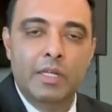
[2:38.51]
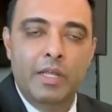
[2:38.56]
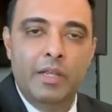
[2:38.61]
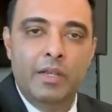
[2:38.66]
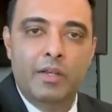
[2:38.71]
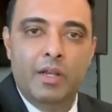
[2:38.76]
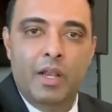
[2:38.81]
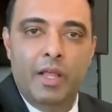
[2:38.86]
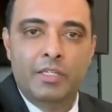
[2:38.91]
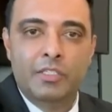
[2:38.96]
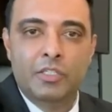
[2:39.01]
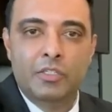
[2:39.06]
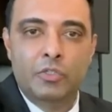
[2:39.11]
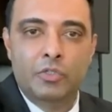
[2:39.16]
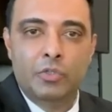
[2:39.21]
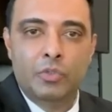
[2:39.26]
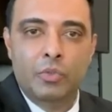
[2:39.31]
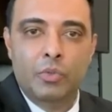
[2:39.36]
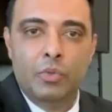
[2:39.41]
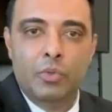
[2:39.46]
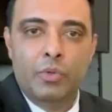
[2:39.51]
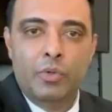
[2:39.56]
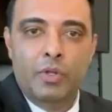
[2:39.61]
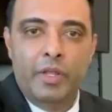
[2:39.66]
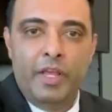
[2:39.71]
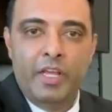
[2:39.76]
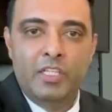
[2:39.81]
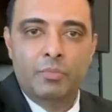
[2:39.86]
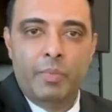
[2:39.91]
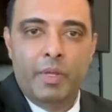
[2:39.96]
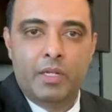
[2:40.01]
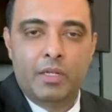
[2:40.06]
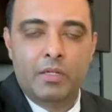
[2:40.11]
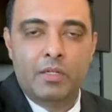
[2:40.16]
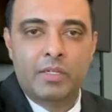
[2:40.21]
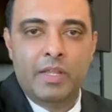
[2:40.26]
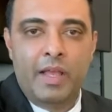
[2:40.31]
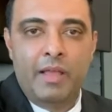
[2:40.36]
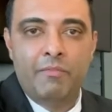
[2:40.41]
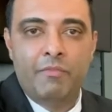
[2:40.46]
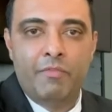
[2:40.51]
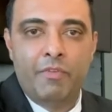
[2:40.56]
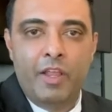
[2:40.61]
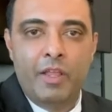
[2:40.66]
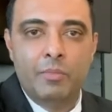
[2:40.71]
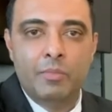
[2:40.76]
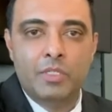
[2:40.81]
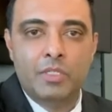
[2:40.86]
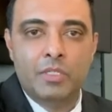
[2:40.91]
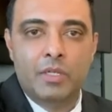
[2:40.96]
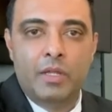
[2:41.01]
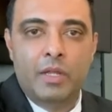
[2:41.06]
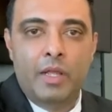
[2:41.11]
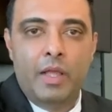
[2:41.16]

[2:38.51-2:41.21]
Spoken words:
in relation to expected timeframes